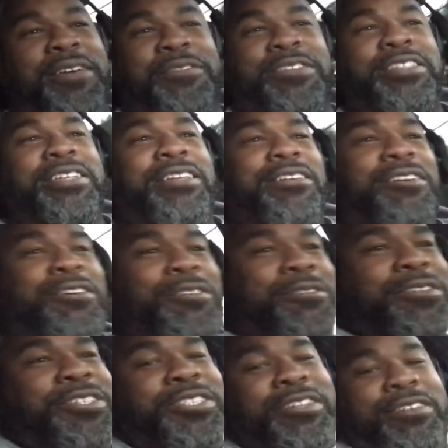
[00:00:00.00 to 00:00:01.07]
If you see the logo
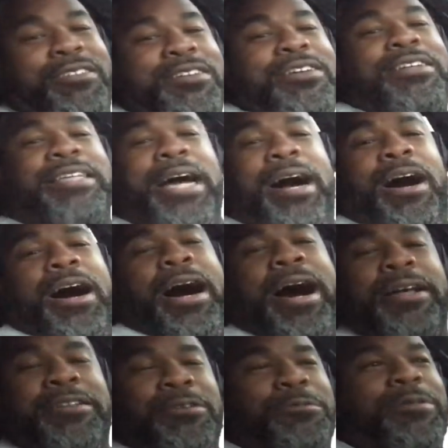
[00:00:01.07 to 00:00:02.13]
on the shirt, now I'll
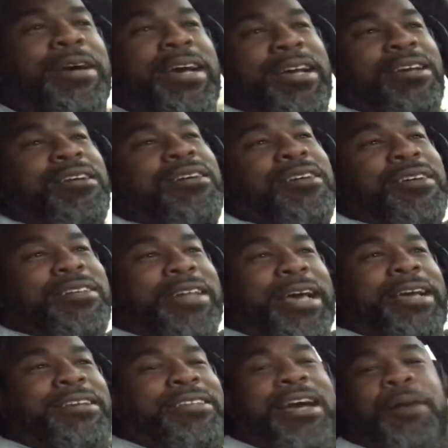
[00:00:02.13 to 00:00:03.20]
hide it away.
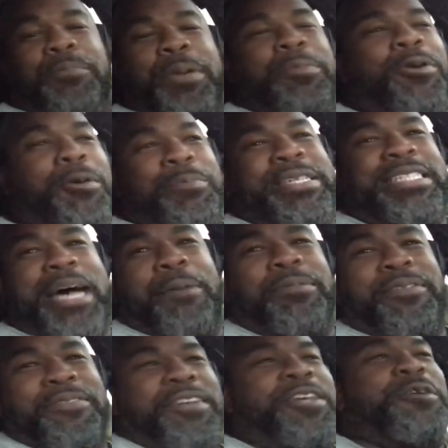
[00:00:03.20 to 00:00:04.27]
Now, now people won't be
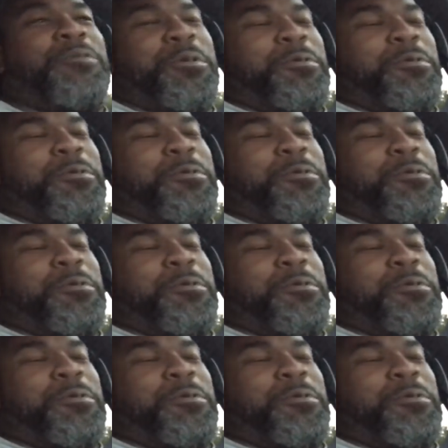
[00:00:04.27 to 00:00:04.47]
stopping the video